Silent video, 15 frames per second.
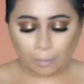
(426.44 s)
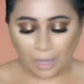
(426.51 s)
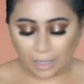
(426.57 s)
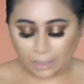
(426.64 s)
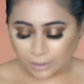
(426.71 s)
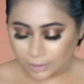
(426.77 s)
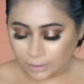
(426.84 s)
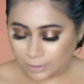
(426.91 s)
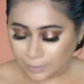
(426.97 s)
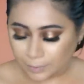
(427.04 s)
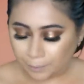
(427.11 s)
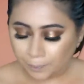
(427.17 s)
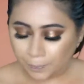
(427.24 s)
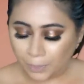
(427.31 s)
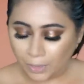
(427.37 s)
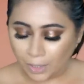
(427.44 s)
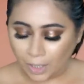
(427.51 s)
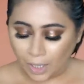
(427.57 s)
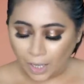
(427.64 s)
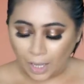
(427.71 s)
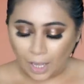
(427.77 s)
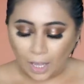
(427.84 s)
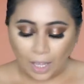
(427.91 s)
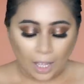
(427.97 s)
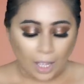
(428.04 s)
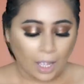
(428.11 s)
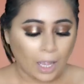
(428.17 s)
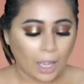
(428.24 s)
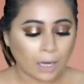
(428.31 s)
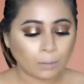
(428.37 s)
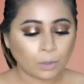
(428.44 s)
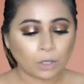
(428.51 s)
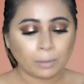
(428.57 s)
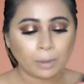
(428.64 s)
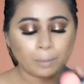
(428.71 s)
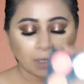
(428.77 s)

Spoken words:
Palette. I'm gonna be